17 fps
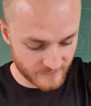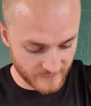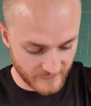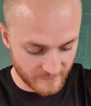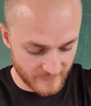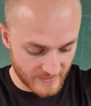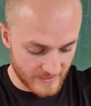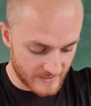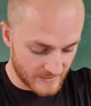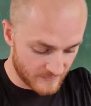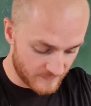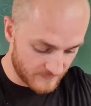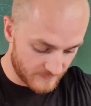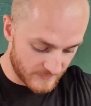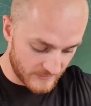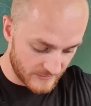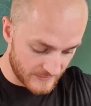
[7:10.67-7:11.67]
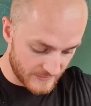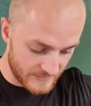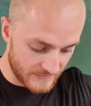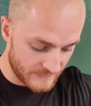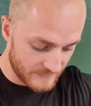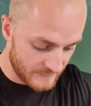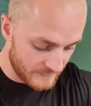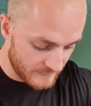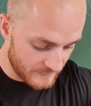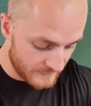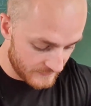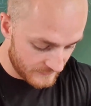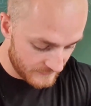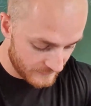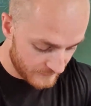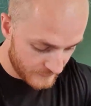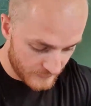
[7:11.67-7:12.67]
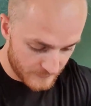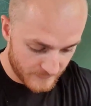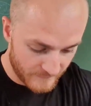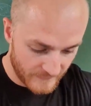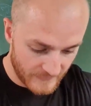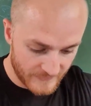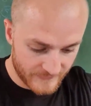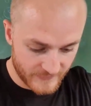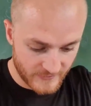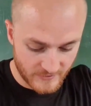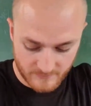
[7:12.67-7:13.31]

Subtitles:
figure it out. My supervisor